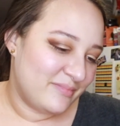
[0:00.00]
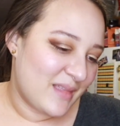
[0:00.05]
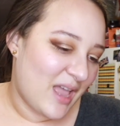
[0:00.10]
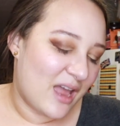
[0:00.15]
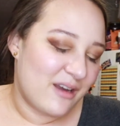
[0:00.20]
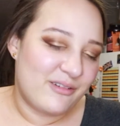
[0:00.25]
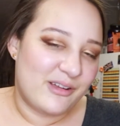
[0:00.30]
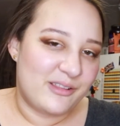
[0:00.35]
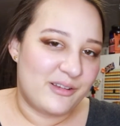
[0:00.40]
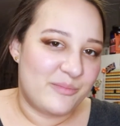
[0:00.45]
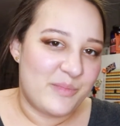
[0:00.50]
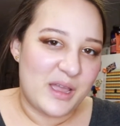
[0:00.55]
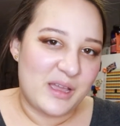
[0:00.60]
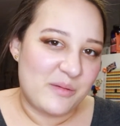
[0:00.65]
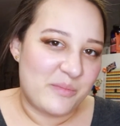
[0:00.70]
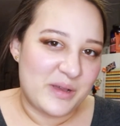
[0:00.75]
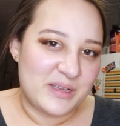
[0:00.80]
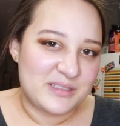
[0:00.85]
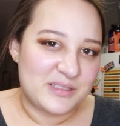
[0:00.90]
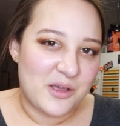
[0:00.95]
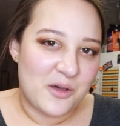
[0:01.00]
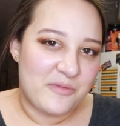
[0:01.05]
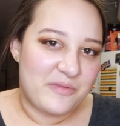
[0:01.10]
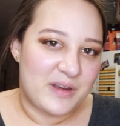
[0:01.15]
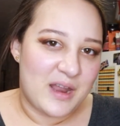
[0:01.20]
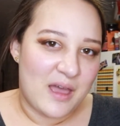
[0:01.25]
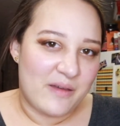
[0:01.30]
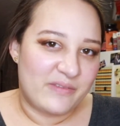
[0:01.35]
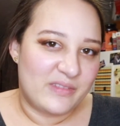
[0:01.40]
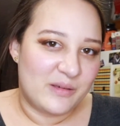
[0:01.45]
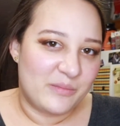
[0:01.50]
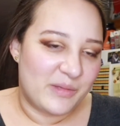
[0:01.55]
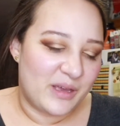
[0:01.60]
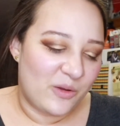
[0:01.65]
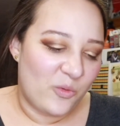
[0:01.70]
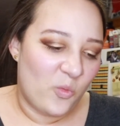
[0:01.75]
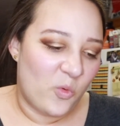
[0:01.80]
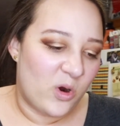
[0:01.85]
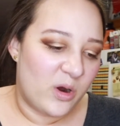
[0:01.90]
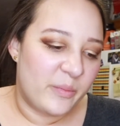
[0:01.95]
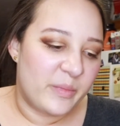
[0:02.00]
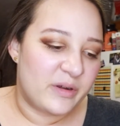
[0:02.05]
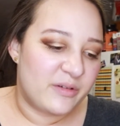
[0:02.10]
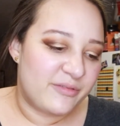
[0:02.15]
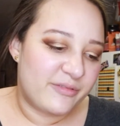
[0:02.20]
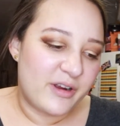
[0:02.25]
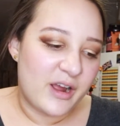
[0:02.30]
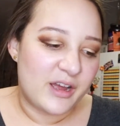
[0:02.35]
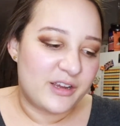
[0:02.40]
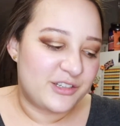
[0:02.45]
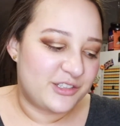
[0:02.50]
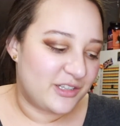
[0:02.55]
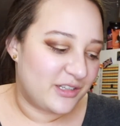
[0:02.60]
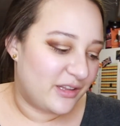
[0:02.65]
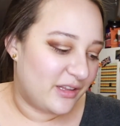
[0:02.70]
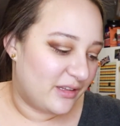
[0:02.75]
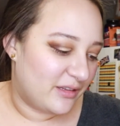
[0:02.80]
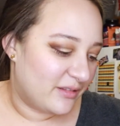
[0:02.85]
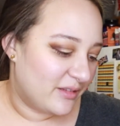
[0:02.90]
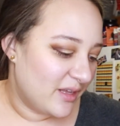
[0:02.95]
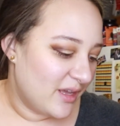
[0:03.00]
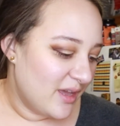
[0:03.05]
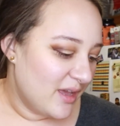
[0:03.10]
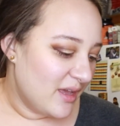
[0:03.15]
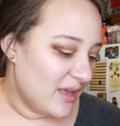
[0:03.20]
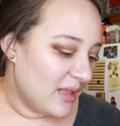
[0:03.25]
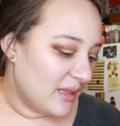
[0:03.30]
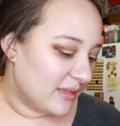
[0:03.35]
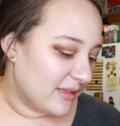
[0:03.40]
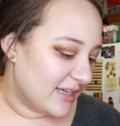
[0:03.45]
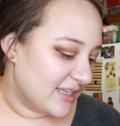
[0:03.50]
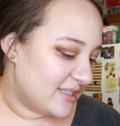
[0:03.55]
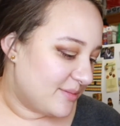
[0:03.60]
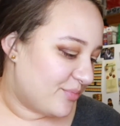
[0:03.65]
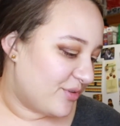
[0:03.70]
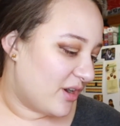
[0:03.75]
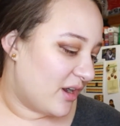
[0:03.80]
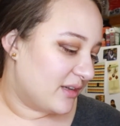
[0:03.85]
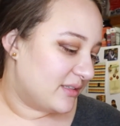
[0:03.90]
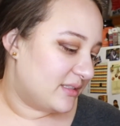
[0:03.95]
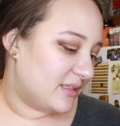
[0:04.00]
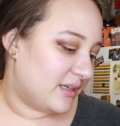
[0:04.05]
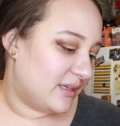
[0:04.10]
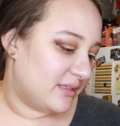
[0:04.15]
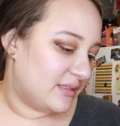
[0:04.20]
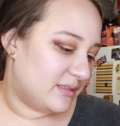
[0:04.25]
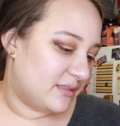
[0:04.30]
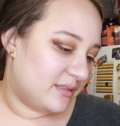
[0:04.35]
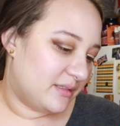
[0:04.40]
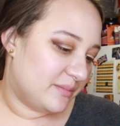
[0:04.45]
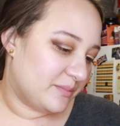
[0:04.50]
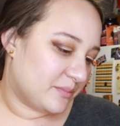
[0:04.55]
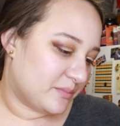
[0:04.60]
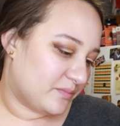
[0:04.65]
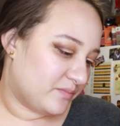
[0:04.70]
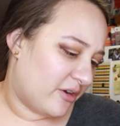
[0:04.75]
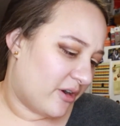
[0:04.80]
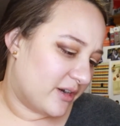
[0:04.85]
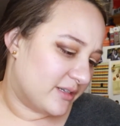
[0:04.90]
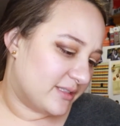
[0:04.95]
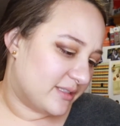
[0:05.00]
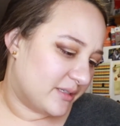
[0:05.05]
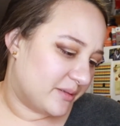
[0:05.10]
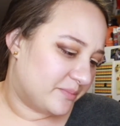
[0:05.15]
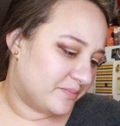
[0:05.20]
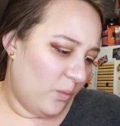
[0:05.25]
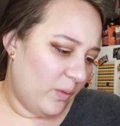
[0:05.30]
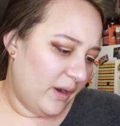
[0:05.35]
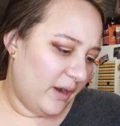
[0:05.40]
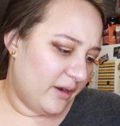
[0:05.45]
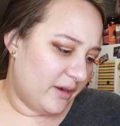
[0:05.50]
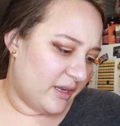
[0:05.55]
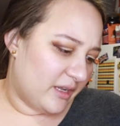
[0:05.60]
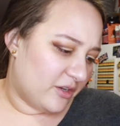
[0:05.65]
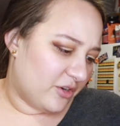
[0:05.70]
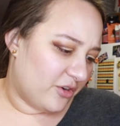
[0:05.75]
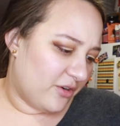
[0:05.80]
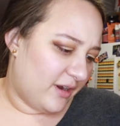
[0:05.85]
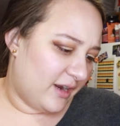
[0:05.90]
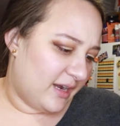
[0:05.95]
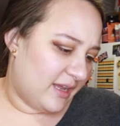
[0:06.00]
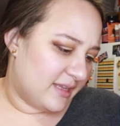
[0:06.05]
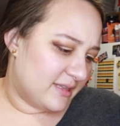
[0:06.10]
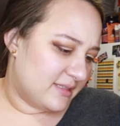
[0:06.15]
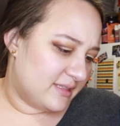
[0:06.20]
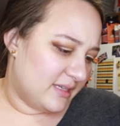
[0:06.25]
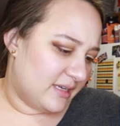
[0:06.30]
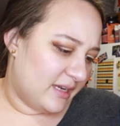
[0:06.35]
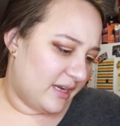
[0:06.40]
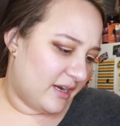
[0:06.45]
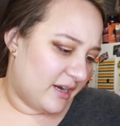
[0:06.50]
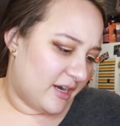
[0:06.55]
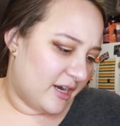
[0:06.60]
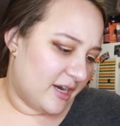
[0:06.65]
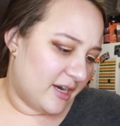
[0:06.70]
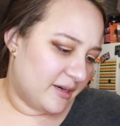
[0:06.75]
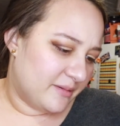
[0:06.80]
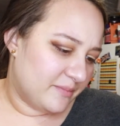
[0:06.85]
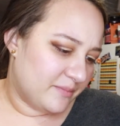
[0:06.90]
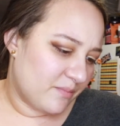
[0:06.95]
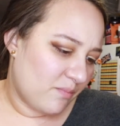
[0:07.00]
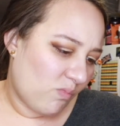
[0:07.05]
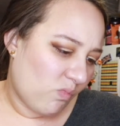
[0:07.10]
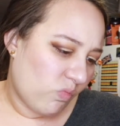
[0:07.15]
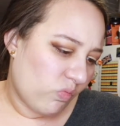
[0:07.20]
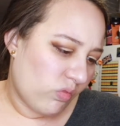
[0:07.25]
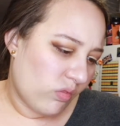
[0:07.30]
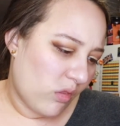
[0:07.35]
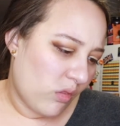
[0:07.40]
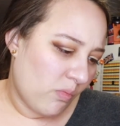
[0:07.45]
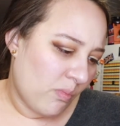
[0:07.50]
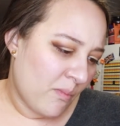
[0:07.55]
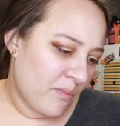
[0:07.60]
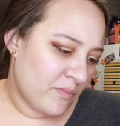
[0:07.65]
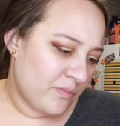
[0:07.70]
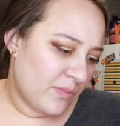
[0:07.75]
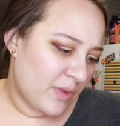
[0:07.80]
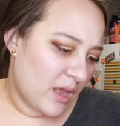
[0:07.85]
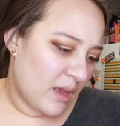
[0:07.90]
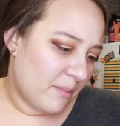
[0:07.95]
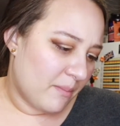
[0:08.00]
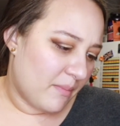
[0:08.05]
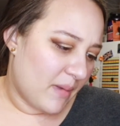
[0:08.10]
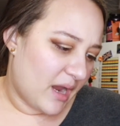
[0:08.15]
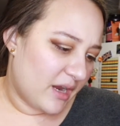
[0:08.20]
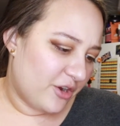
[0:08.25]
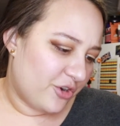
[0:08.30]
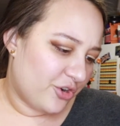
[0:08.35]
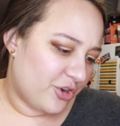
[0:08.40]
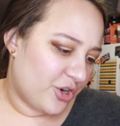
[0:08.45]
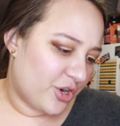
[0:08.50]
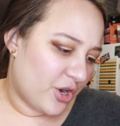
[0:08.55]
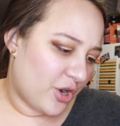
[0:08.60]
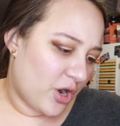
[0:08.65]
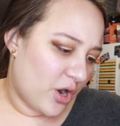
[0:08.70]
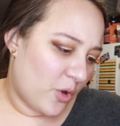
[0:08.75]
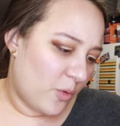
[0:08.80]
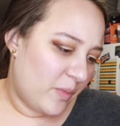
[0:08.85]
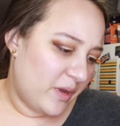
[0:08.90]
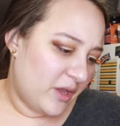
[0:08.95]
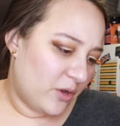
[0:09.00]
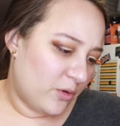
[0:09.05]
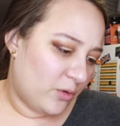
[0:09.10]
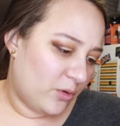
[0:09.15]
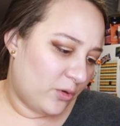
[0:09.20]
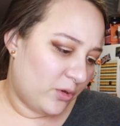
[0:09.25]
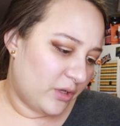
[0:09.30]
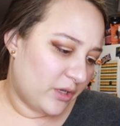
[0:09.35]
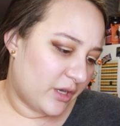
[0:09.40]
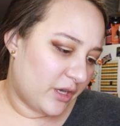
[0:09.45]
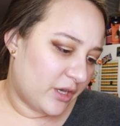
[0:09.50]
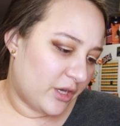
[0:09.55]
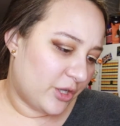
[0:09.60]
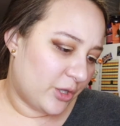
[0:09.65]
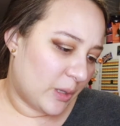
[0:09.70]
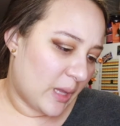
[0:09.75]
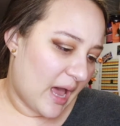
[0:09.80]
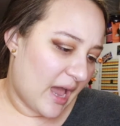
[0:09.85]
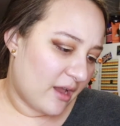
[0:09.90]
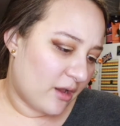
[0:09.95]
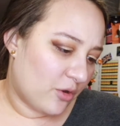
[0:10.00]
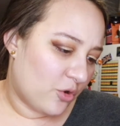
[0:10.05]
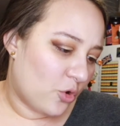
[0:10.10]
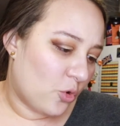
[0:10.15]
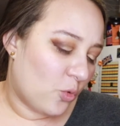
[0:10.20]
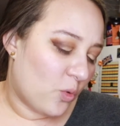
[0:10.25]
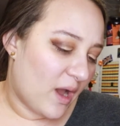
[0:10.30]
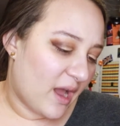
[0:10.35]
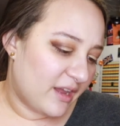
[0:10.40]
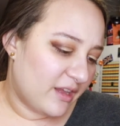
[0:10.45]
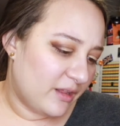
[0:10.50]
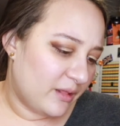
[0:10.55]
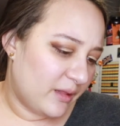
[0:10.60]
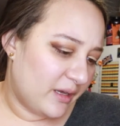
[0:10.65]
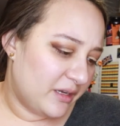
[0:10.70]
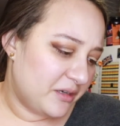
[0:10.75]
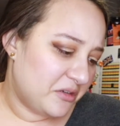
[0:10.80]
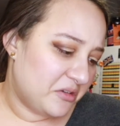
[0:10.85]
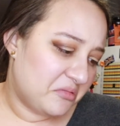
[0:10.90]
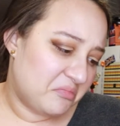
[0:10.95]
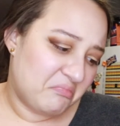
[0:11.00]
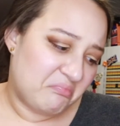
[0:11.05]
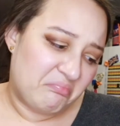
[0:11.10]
I'd rather make them myself and have them like warm and fresh and then less processed. There are some weird ingredients in here. Microbial coagulant.